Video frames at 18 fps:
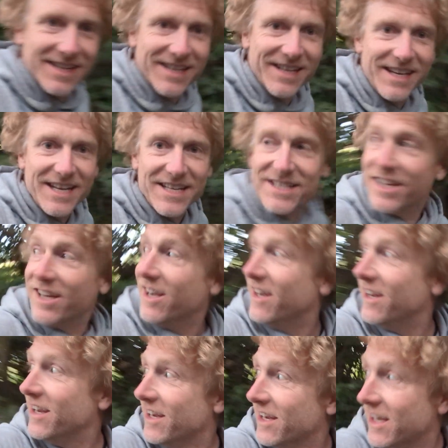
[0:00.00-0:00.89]
litter
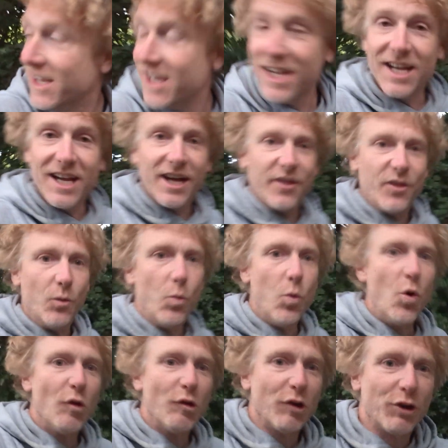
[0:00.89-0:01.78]
and the
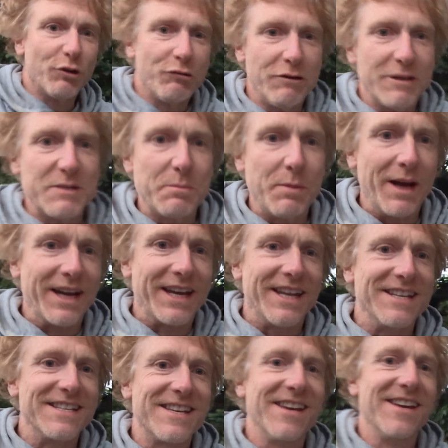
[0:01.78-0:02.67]
war on crisp
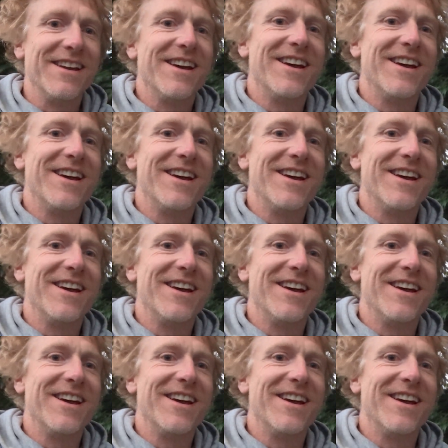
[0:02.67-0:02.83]
packets.